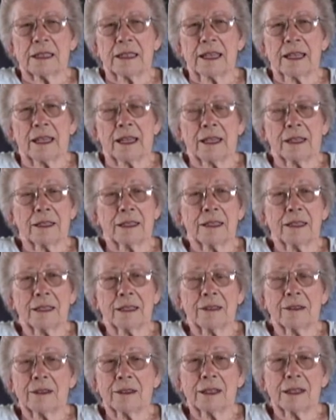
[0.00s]
And
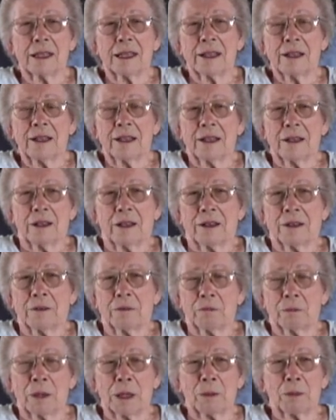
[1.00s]

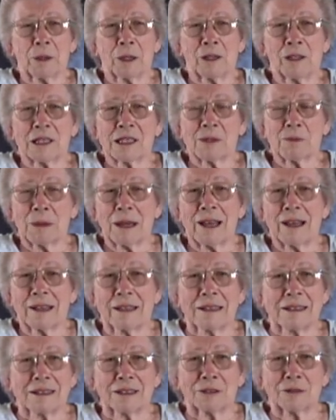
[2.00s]
my parents
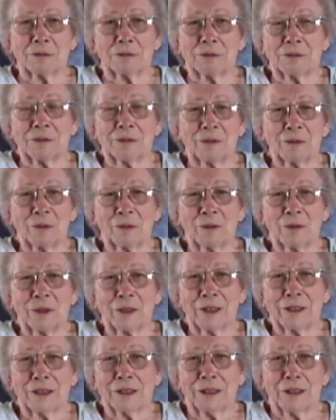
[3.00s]
met and
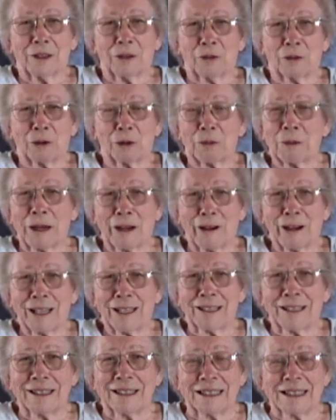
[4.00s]
were
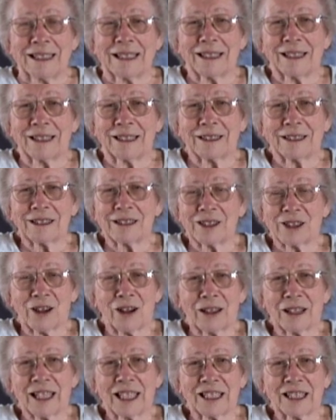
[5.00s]
married in the
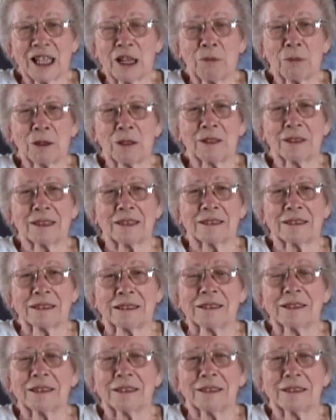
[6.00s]
Salt Lake Temple in